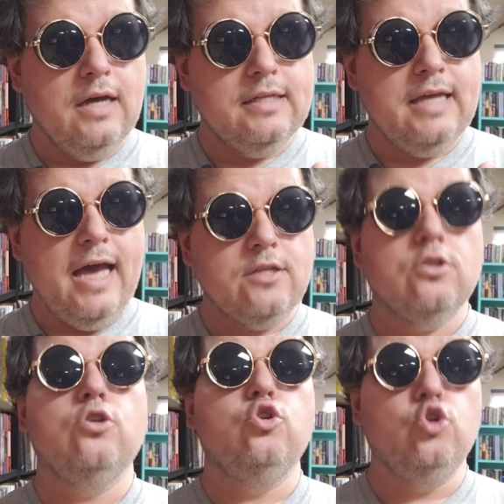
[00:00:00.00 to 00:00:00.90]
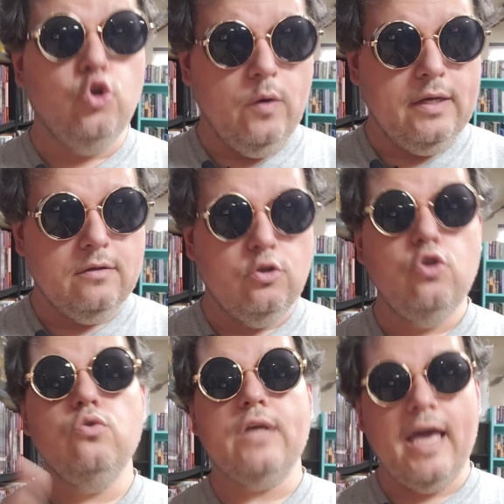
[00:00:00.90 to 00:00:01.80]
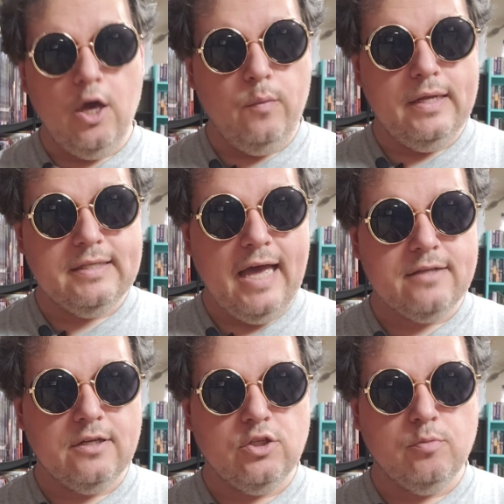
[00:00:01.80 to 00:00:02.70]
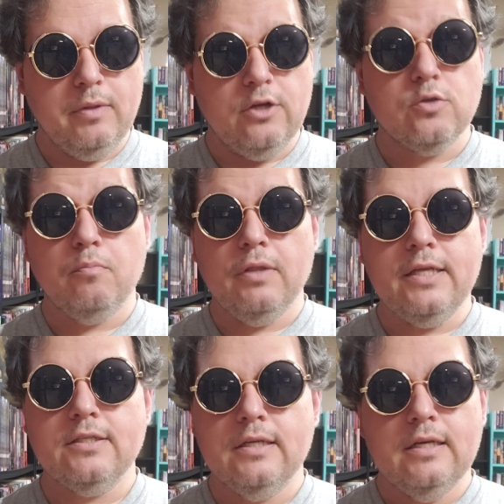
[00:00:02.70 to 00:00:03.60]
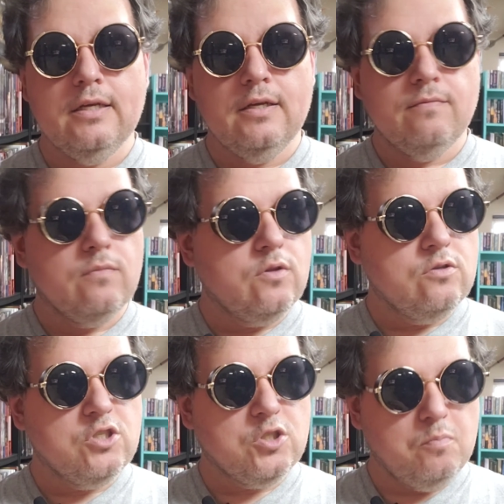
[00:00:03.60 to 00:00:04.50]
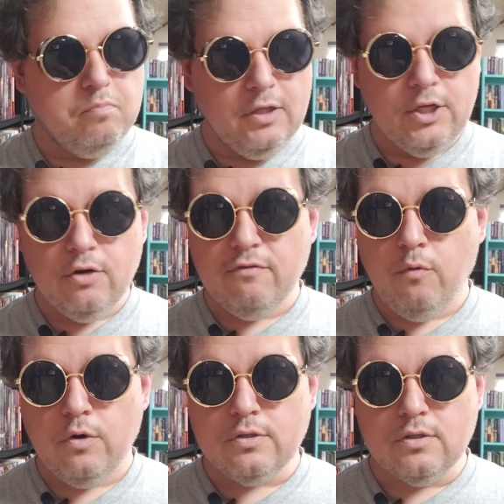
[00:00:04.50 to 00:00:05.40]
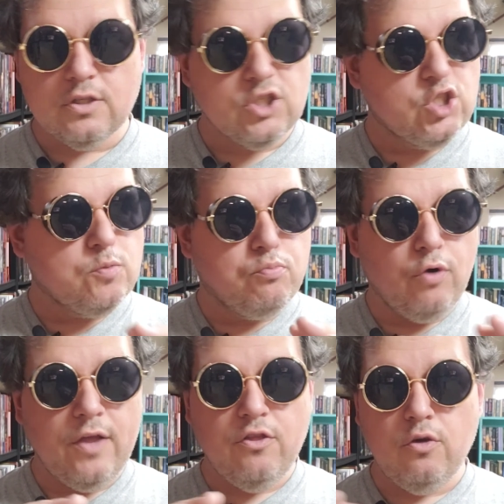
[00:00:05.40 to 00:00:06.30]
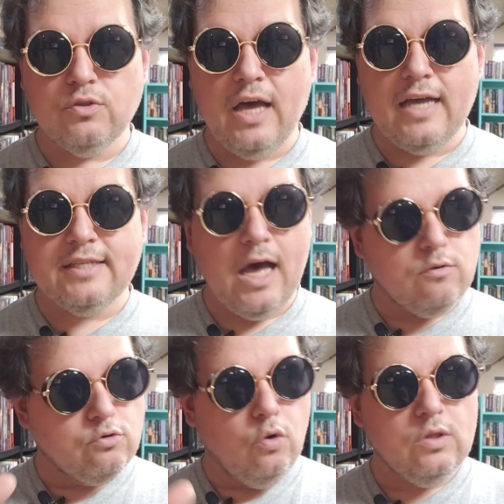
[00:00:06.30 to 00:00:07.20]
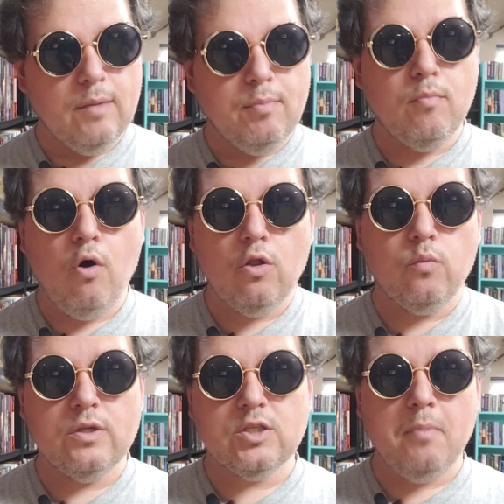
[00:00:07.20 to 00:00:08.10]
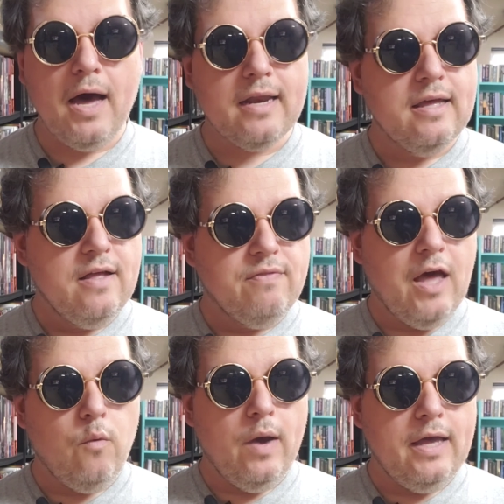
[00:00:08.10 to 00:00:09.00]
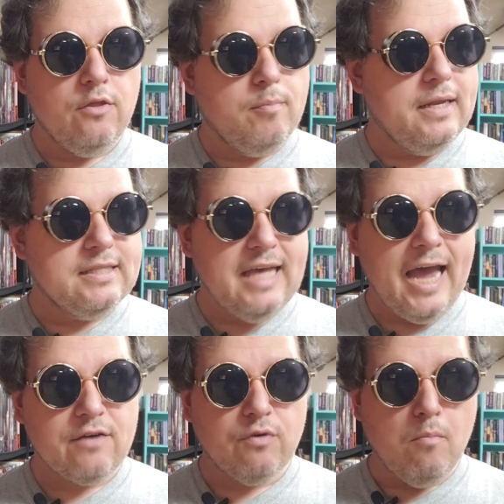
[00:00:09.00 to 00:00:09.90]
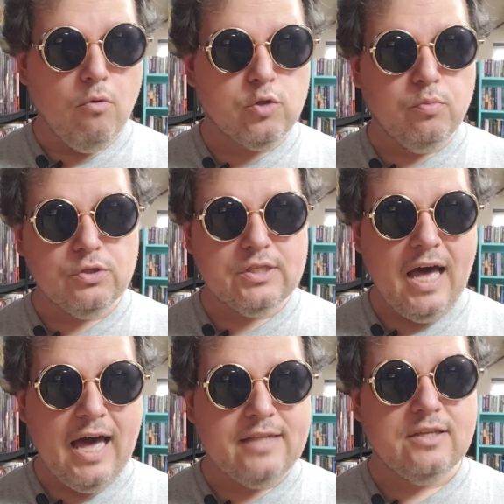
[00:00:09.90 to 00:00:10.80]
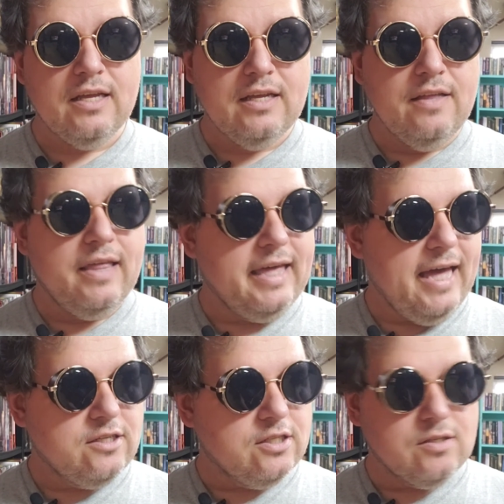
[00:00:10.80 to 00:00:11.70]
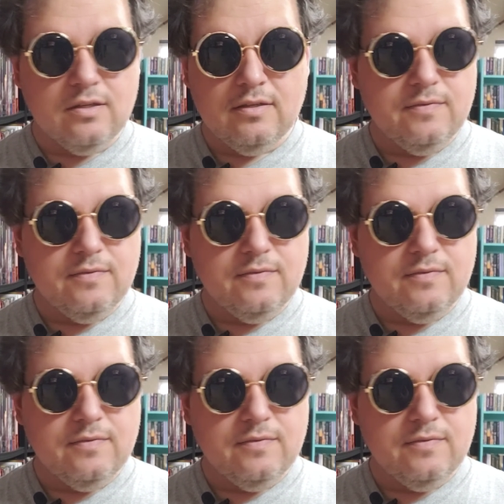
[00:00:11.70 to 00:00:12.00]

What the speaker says: attacks, do it. Use AoE attacks against your players. Plus, split your forces. Spread those guys out. Don't lump them all in one spot. That way they're being attacked from multiple sides. They can't just